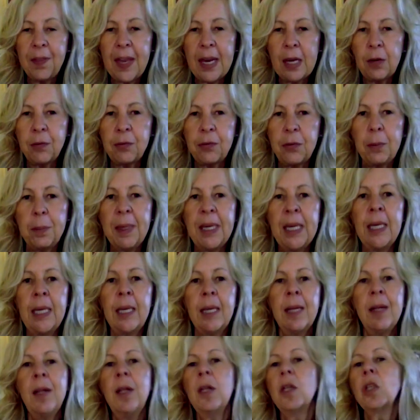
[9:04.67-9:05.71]
for
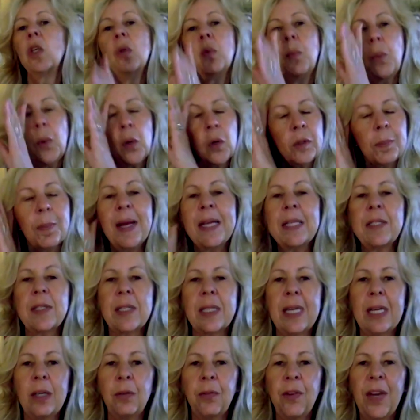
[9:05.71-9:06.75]
me, you weren't my
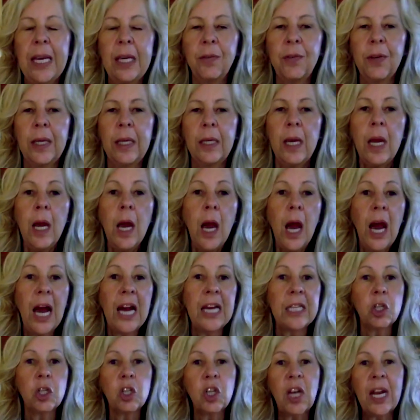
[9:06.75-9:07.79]
safe haven, I
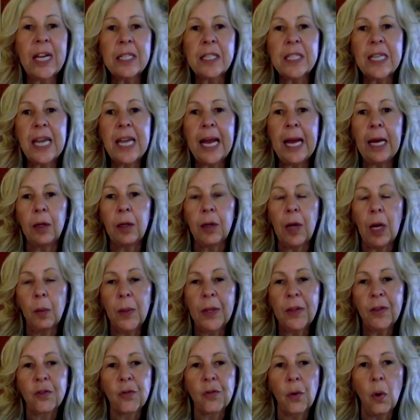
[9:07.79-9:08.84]
shut down, I
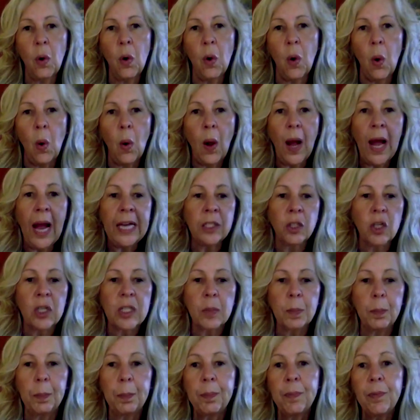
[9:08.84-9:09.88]
withdraw, I
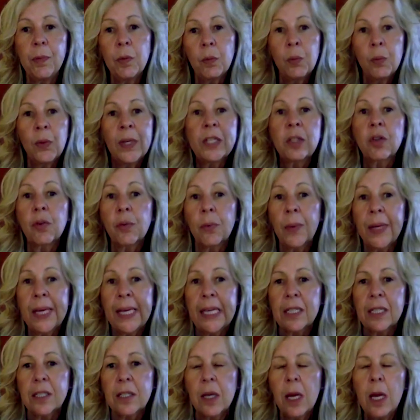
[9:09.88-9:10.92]
just
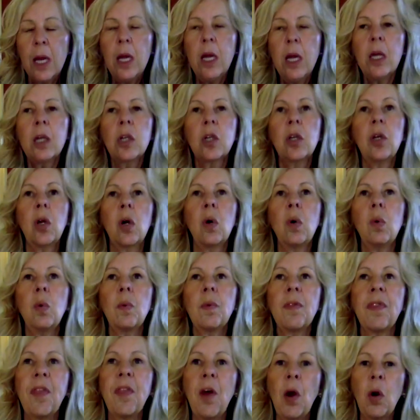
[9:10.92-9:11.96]
retreat. You know,
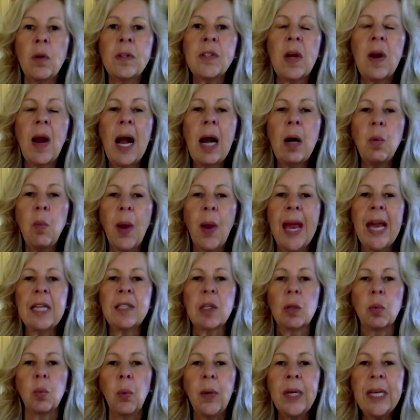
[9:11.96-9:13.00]
those are our ways
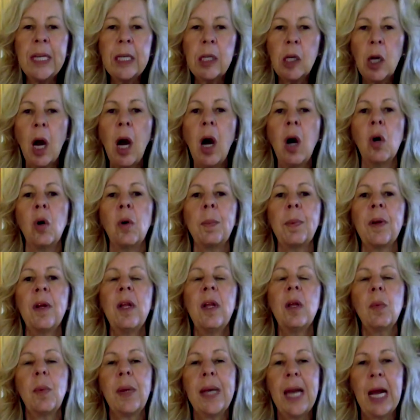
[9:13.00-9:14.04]
that we cope
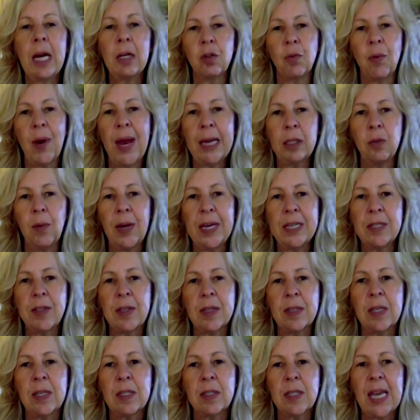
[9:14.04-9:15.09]
when our dragon
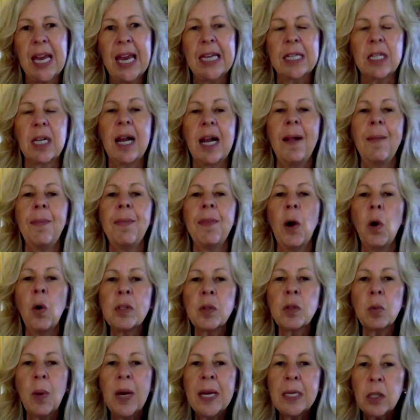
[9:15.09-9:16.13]
raises its head. And
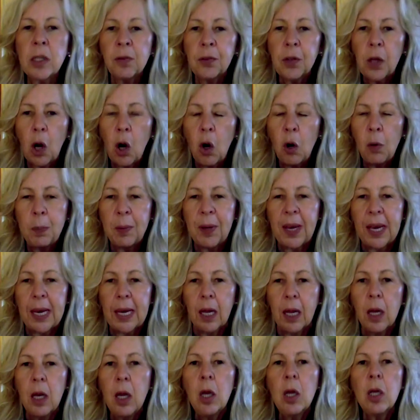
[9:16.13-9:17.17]
those ways of
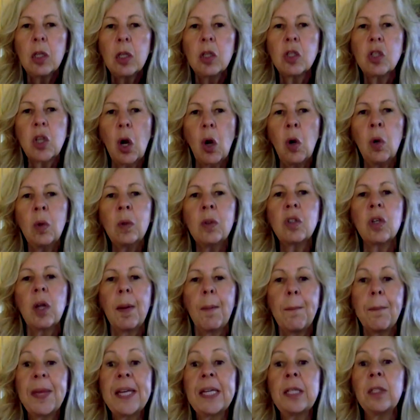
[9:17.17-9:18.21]
coping don't
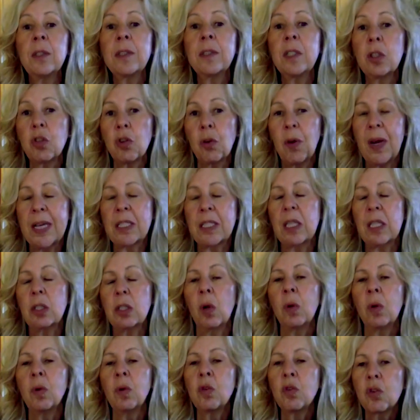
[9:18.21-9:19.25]
build the trust, they
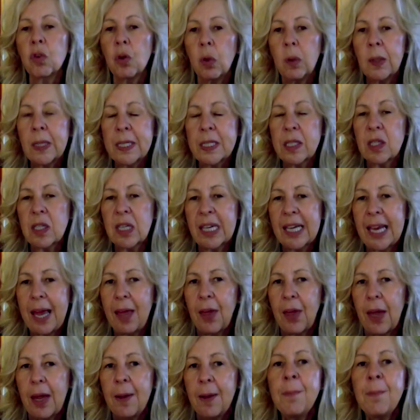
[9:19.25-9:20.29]
don't draw us
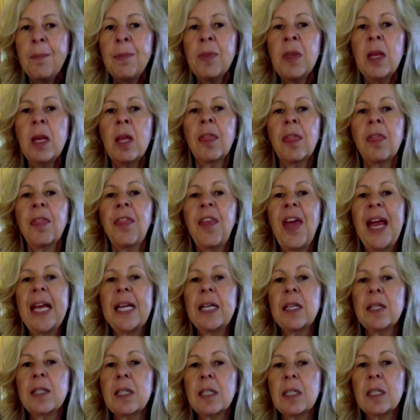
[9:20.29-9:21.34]
together.
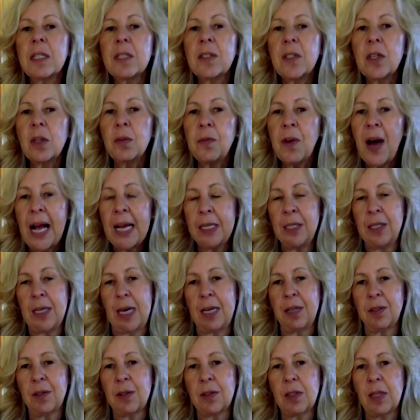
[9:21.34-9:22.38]
They divide
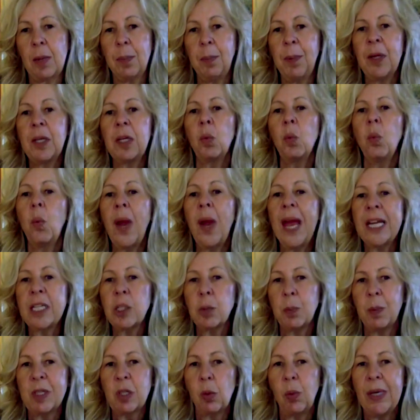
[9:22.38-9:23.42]
us, they put a wedge
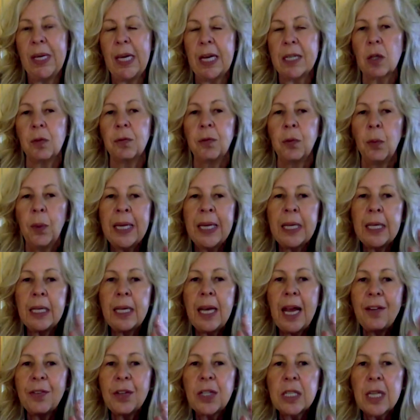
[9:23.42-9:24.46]
between us. If we can
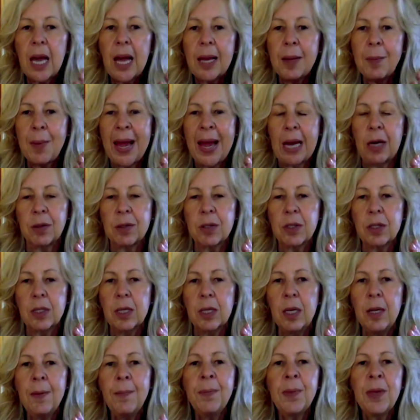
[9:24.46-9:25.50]
have a timeout
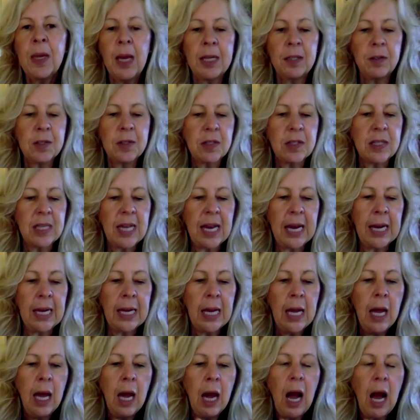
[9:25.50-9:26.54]
and
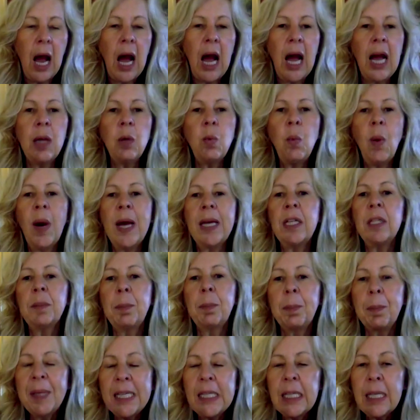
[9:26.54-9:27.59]
say, I want to
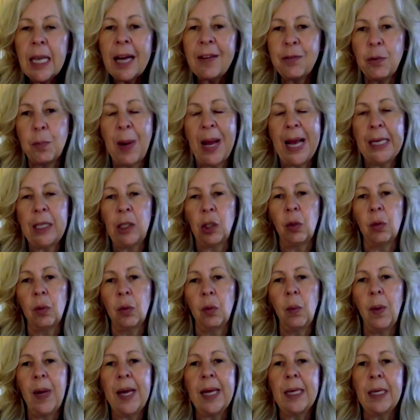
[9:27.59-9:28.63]
be loved by
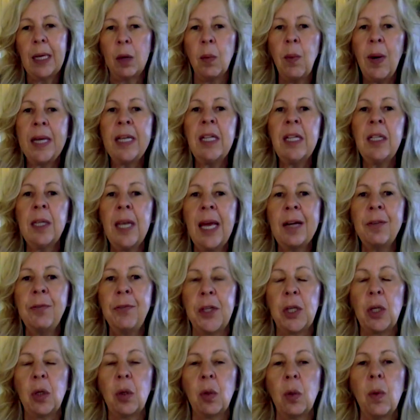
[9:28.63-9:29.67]
you and I want to love
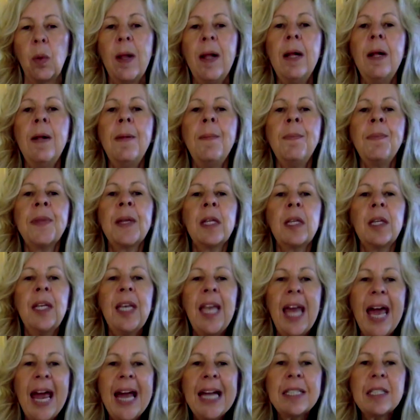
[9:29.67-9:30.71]
you,
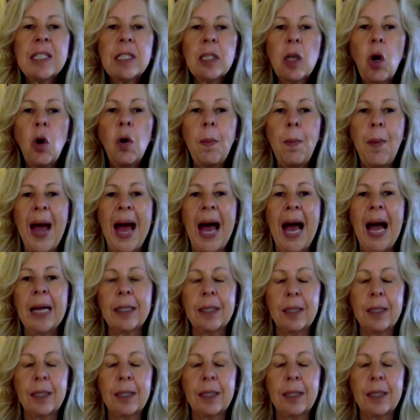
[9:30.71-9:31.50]
let's go back